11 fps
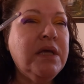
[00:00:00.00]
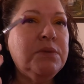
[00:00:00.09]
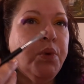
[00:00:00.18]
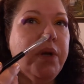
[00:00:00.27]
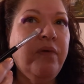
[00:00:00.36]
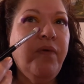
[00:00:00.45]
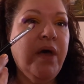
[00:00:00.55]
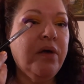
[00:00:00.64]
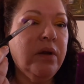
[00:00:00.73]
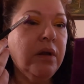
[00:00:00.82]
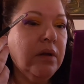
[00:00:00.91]
that's when I
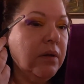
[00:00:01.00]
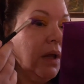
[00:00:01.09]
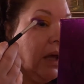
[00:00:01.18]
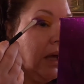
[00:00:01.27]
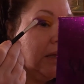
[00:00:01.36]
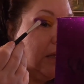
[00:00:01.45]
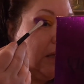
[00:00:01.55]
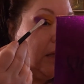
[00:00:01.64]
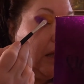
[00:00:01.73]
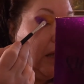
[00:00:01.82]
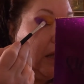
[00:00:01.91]
found
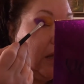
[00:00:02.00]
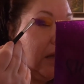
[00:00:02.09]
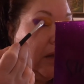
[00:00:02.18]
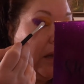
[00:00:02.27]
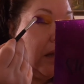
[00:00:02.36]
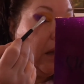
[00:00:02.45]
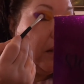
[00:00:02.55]
Andy, and